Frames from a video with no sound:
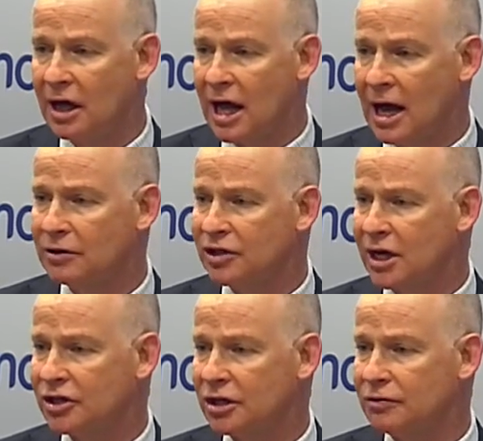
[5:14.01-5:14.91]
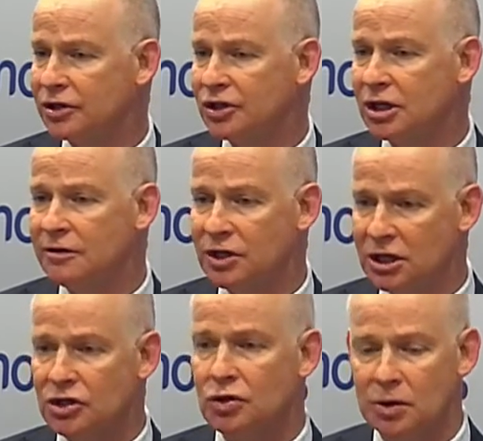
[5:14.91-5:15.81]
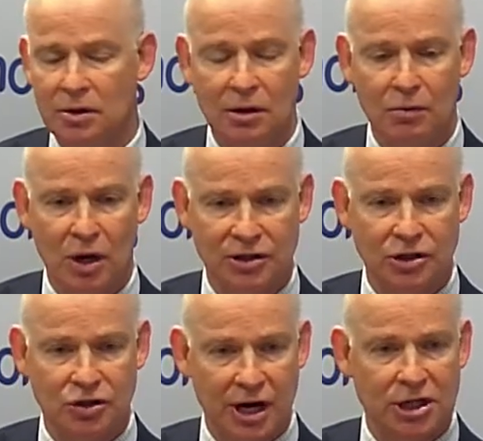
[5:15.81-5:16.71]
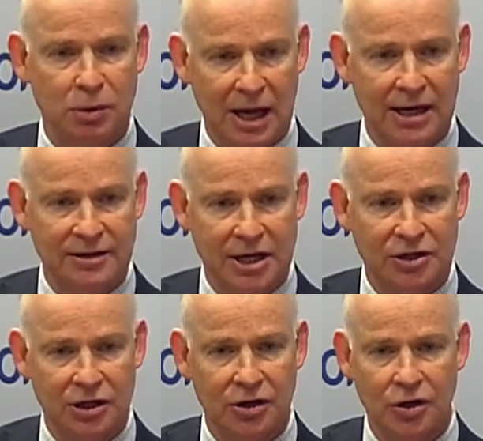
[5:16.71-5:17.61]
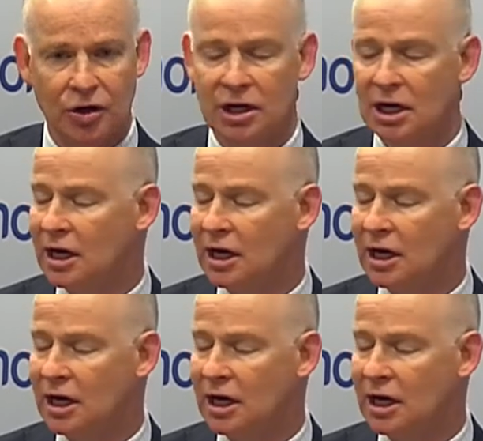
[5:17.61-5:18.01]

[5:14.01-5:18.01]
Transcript: how it's actually received into it once the transplant has actually occurred?